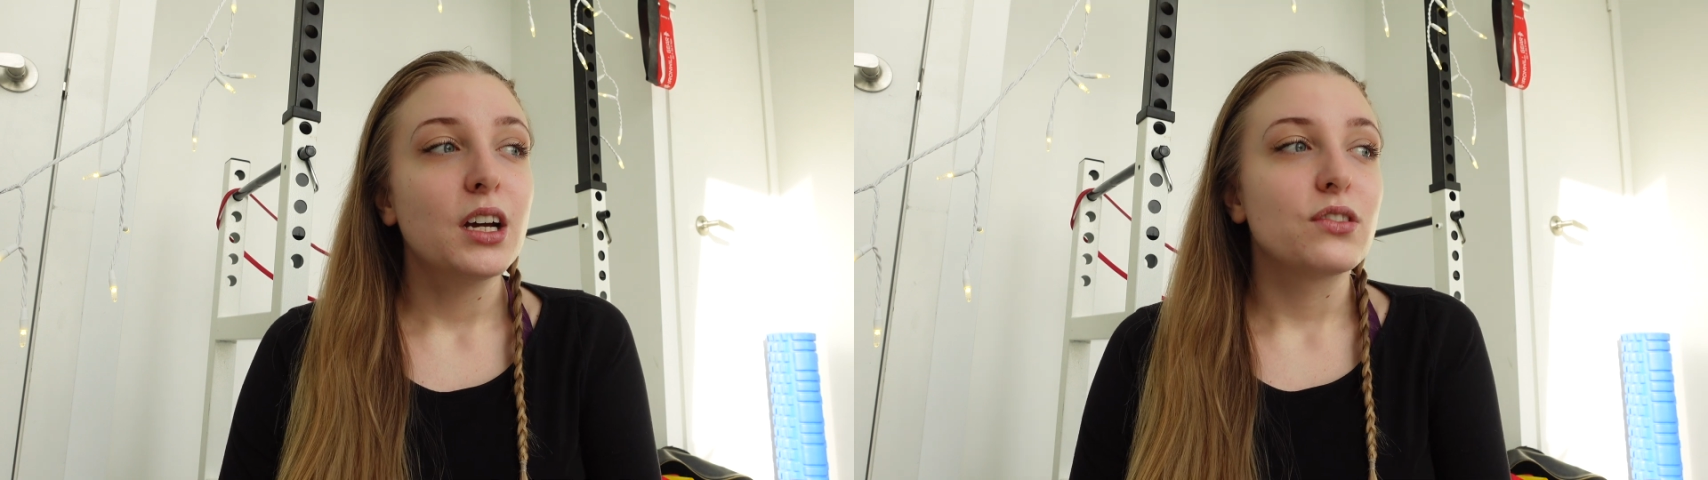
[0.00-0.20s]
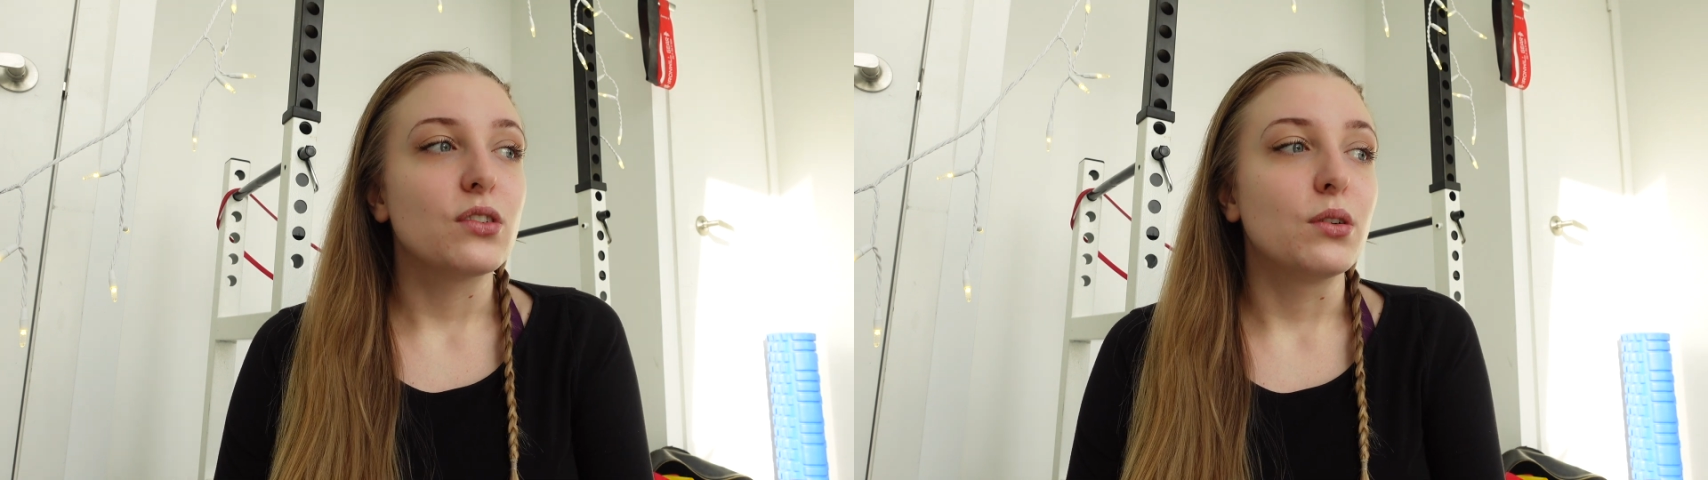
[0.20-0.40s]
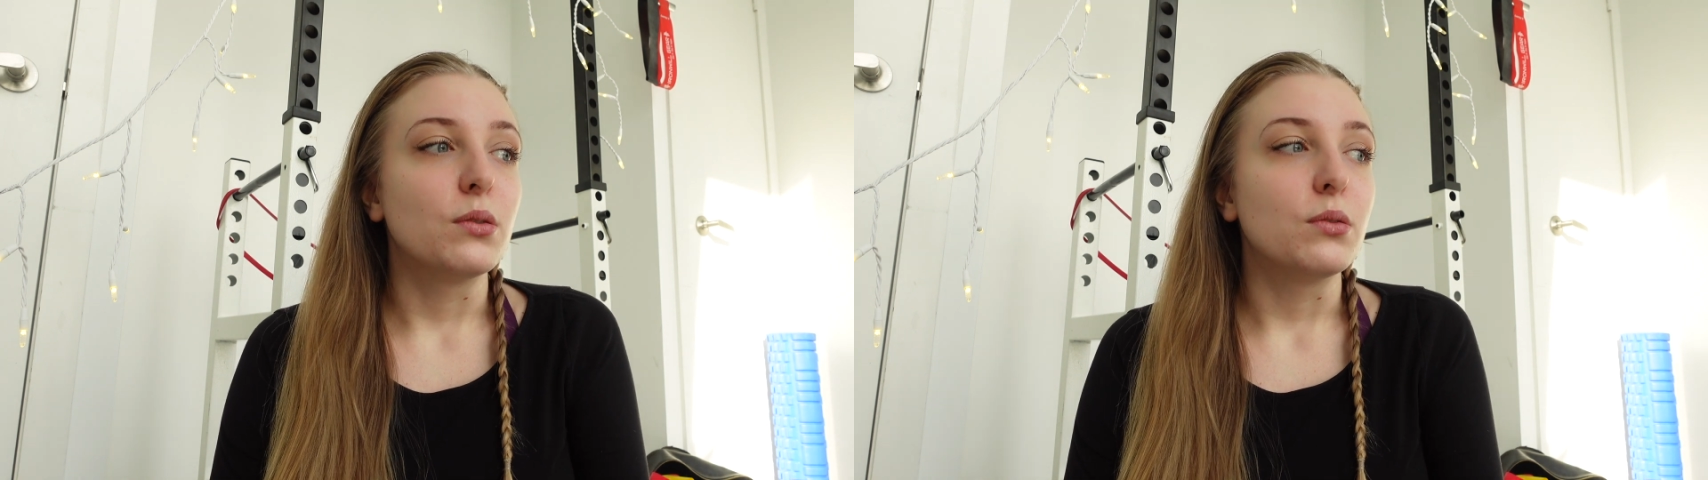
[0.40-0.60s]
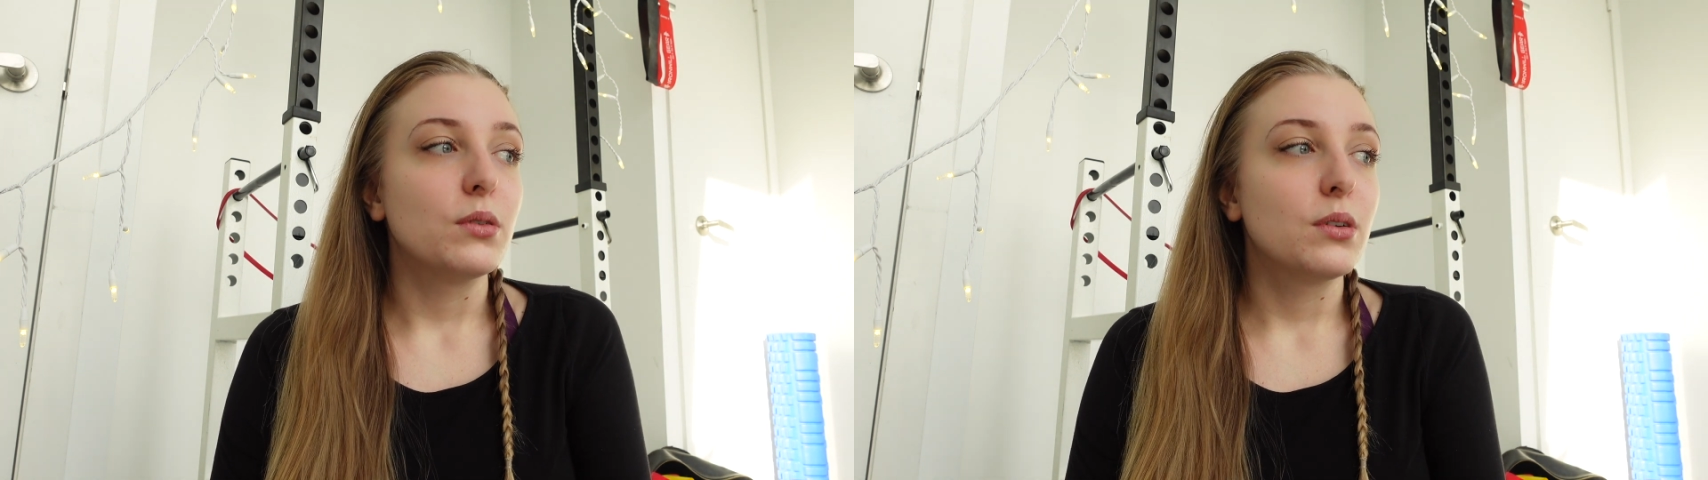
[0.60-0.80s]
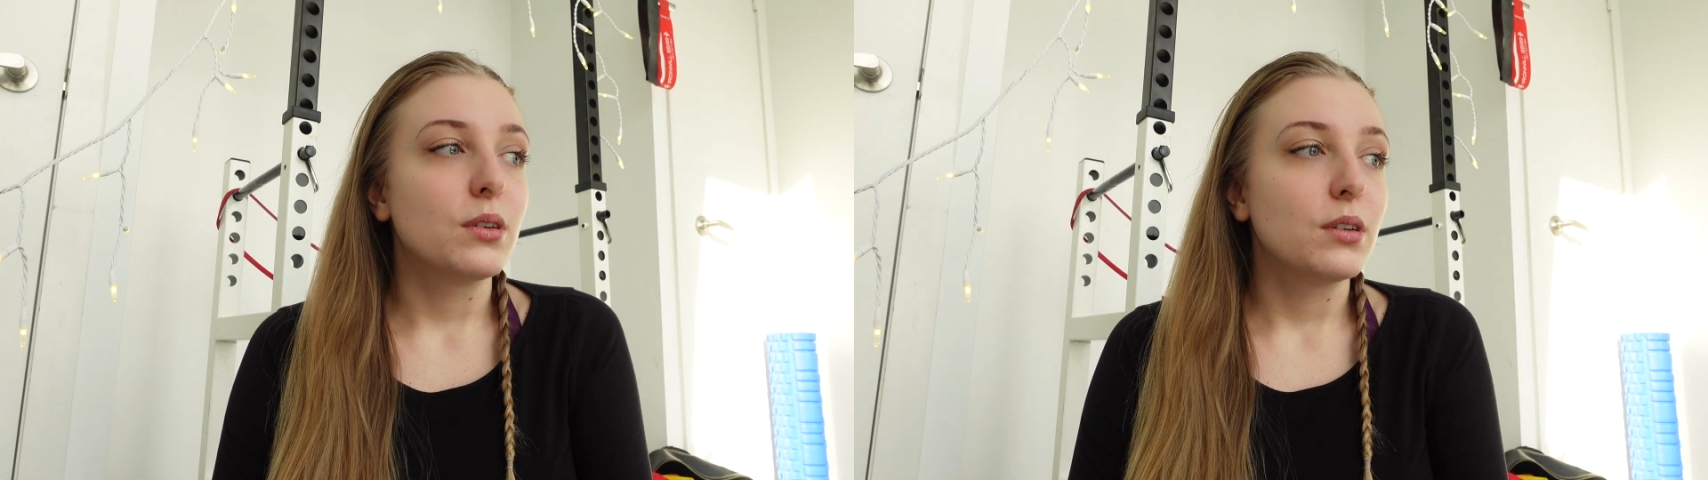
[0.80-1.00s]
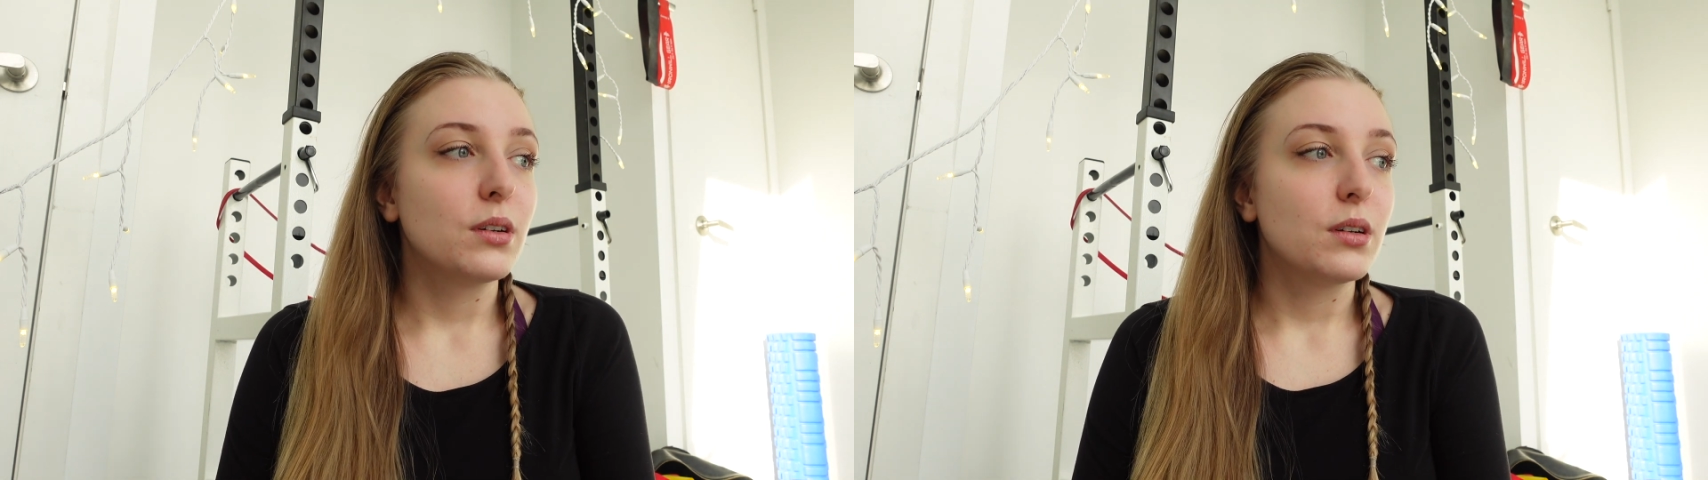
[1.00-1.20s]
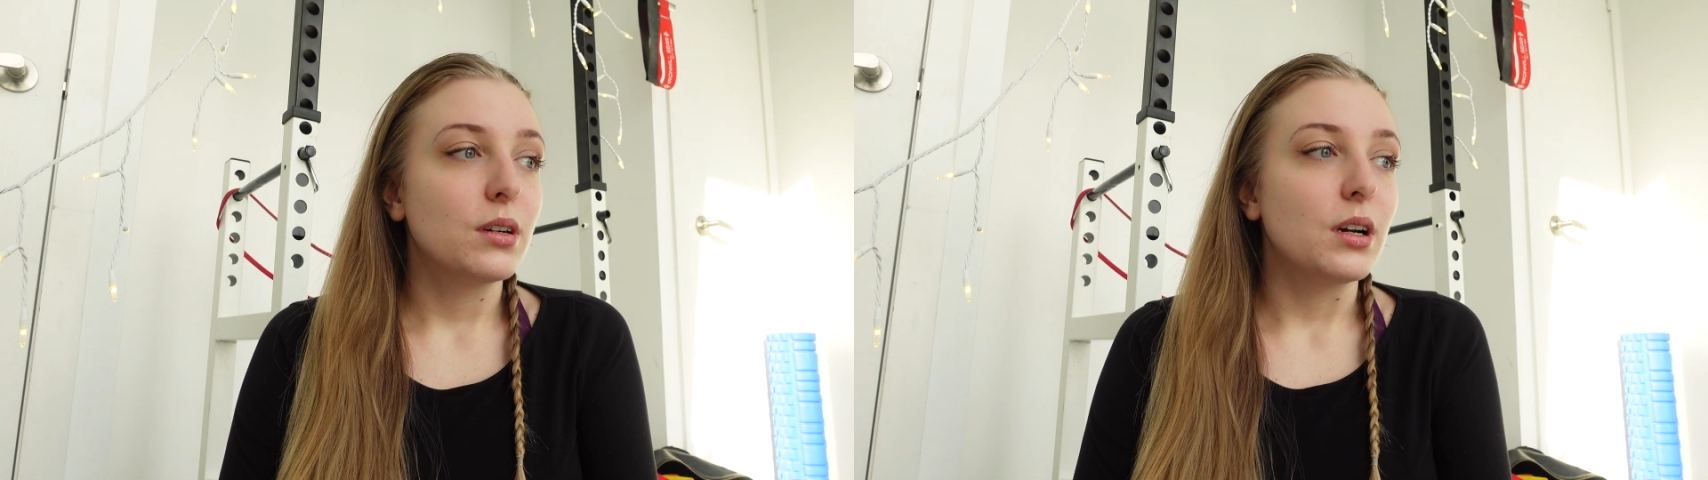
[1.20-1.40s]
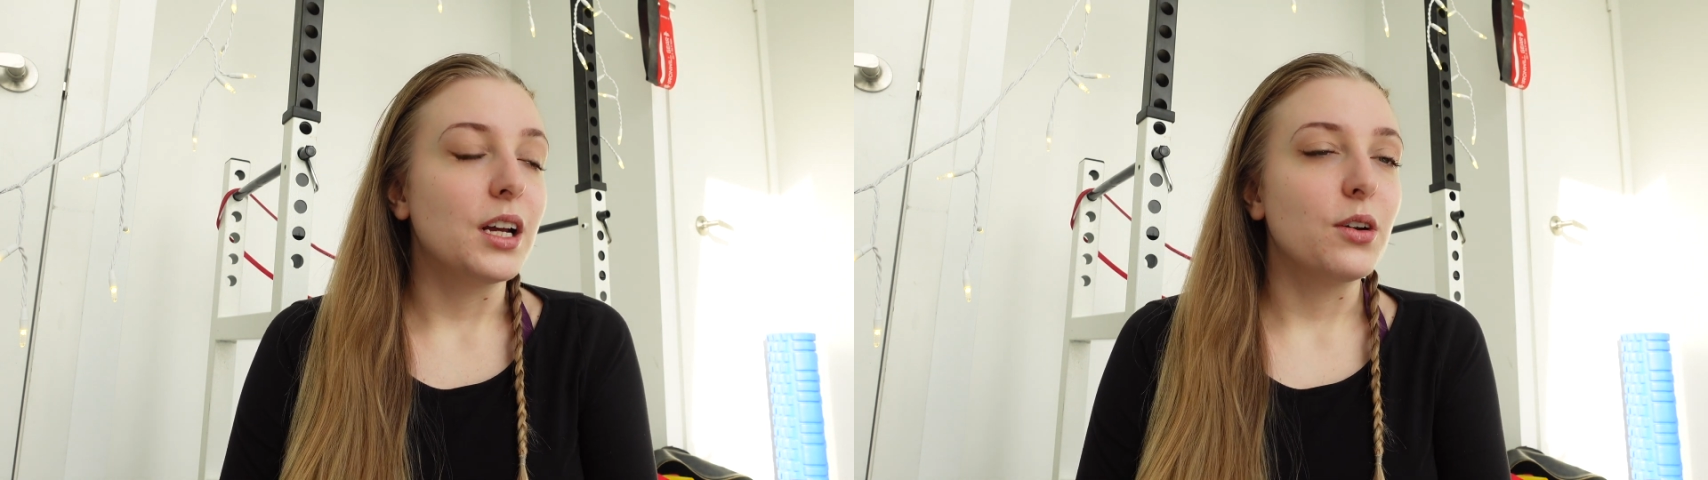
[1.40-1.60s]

So I